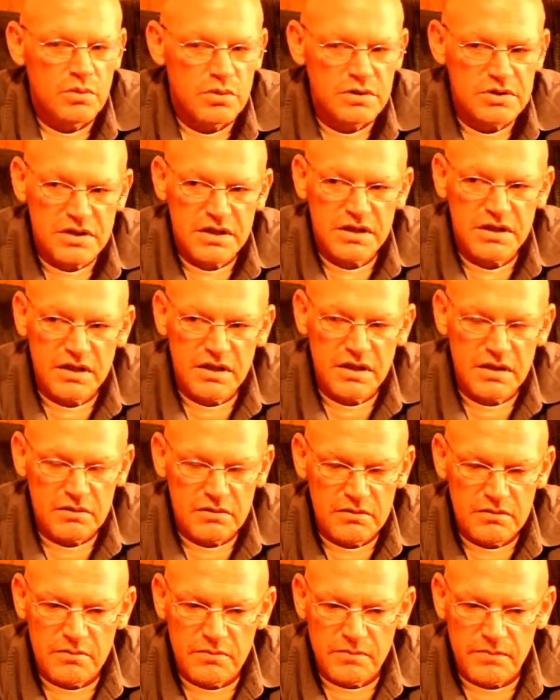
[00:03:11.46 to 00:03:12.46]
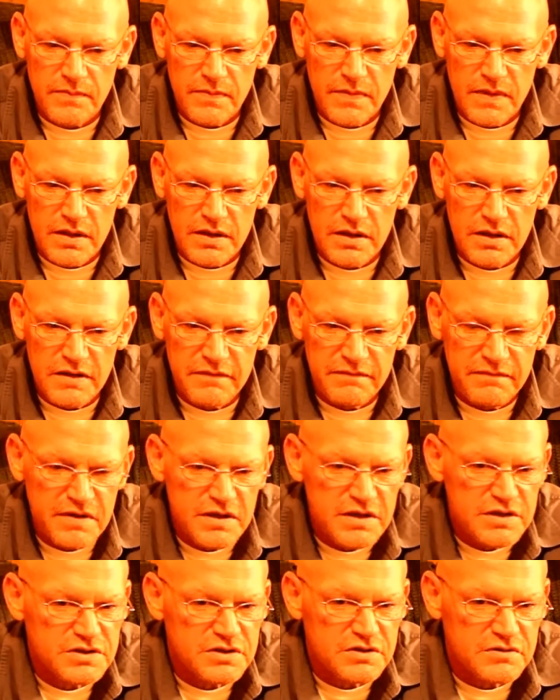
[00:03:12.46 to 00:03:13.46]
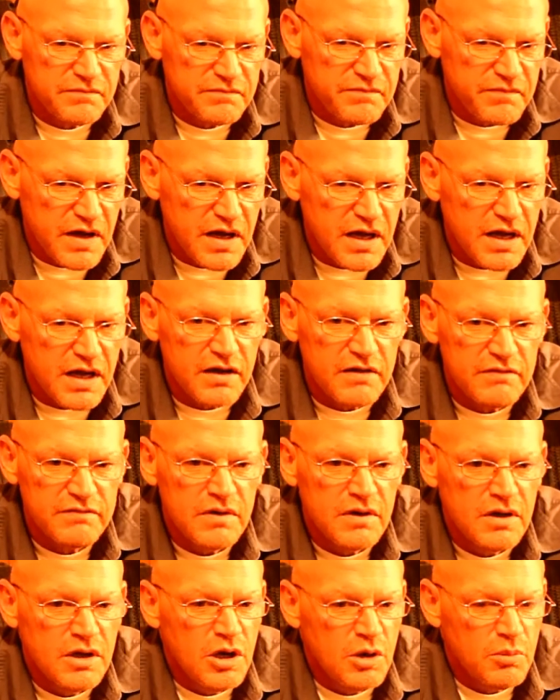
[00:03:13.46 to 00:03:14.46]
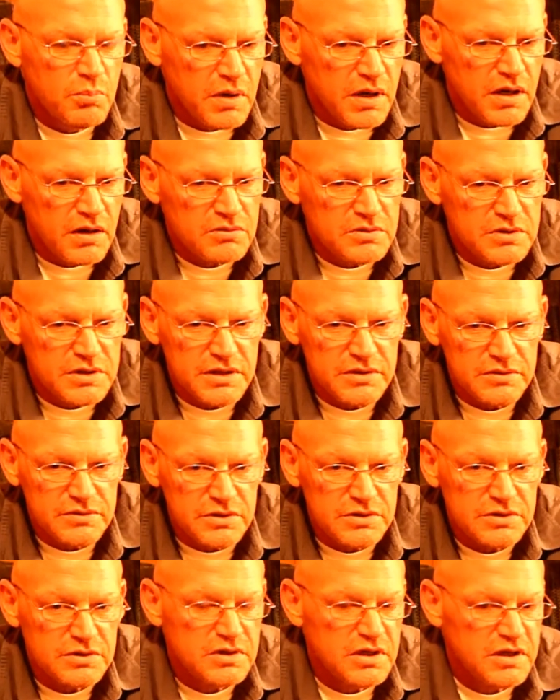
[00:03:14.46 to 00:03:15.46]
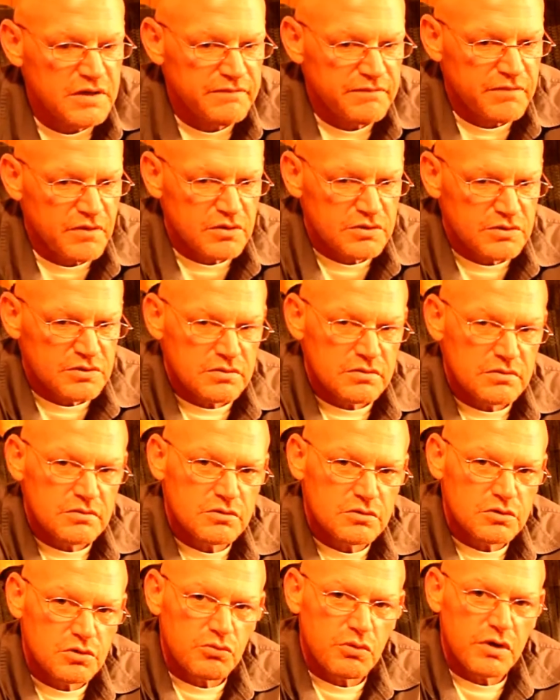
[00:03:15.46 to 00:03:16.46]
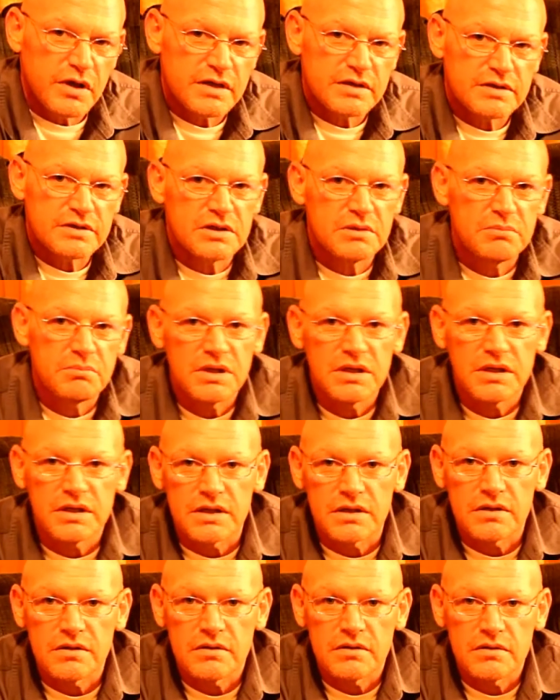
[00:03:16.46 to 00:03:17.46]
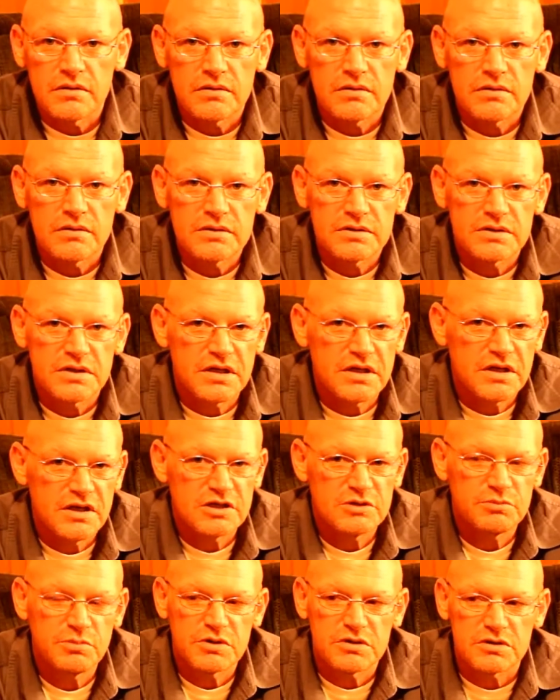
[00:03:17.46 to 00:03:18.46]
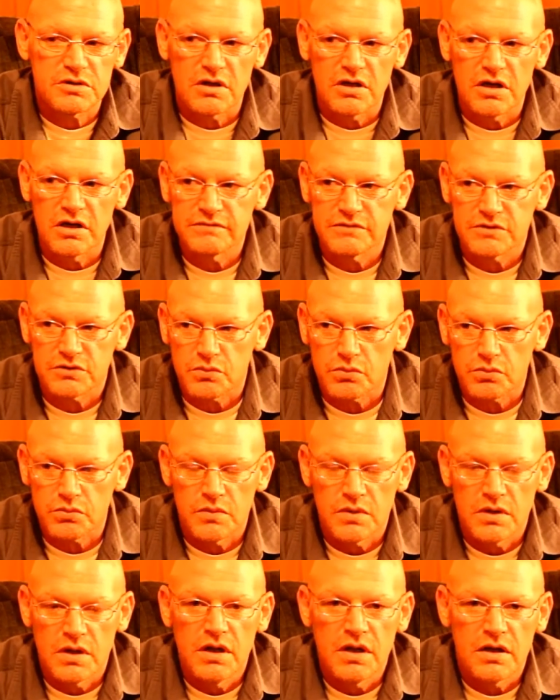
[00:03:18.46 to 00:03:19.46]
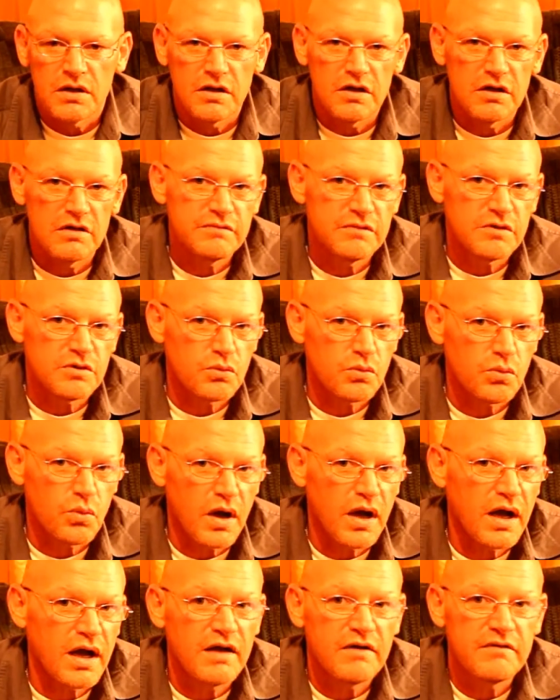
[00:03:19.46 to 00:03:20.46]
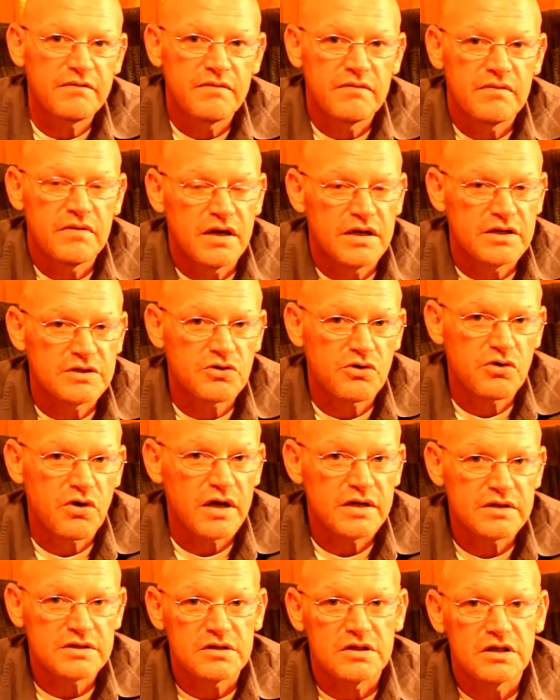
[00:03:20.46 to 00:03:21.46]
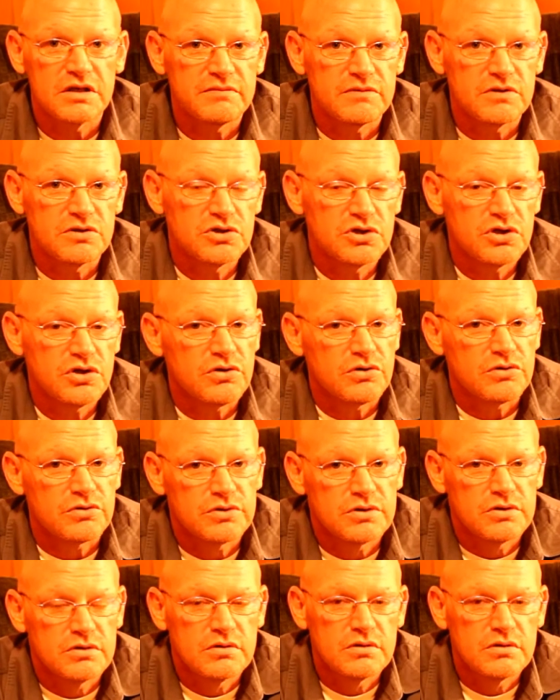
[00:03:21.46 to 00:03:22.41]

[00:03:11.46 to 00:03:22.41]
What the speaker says: Well, see, Ephesians 5, Paul tells us he first directs the men. He said, husbands, love your wife as Christ loved the church.